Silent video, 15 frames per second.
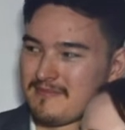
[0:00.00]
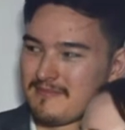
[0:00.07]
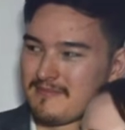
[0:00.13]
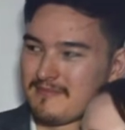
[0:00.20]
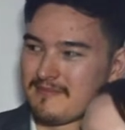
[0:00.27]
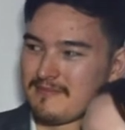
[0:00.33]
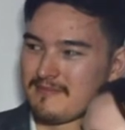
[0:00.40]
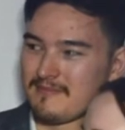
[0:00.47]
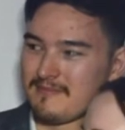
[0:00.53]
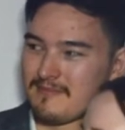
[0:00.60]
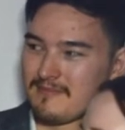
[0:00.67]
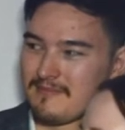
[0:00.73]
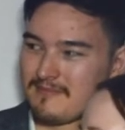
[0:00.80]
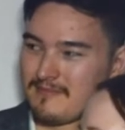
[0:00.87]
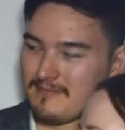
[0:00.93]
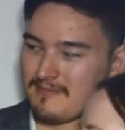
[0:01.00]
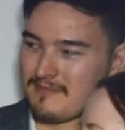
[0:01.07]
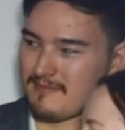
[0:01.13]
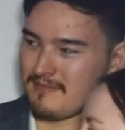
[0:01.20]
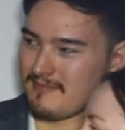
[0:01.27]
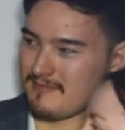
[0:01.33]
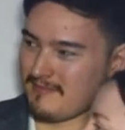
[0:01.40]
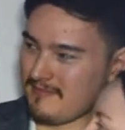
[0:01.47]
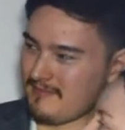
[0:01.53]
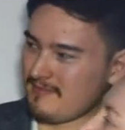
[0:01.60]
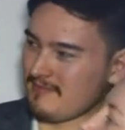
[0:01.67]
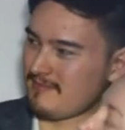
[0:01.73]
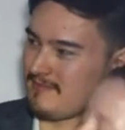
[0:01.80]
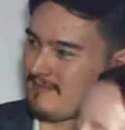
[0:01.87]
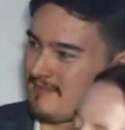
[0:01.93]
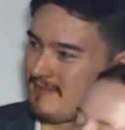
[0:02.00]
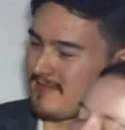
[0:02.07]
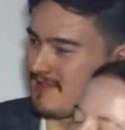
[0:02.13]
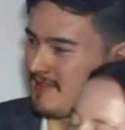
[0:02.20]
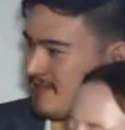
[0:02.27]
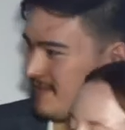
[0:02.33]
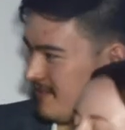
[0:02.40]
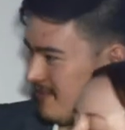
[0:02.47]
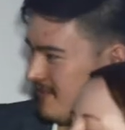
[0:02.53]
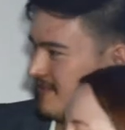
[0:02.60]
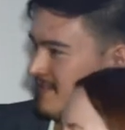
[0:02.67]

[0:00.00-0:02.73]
(not speaking)